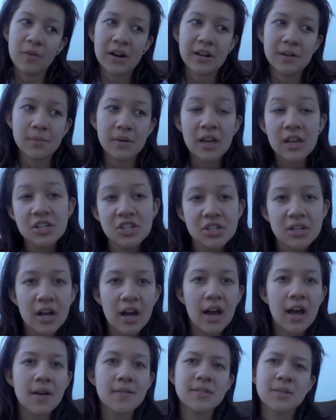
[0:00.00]
Random kitchen
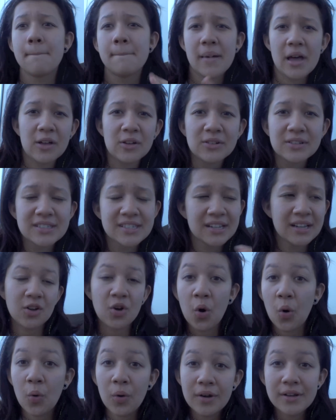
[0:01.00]
knives, belts,
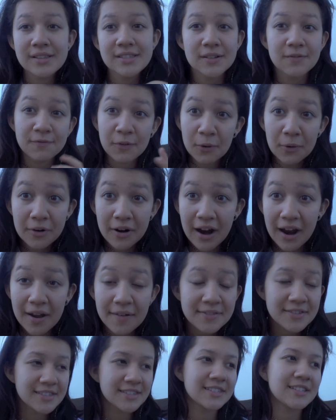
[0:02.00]
coins and
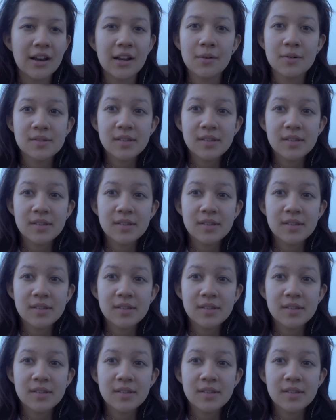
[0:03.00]
photographs and stuff. I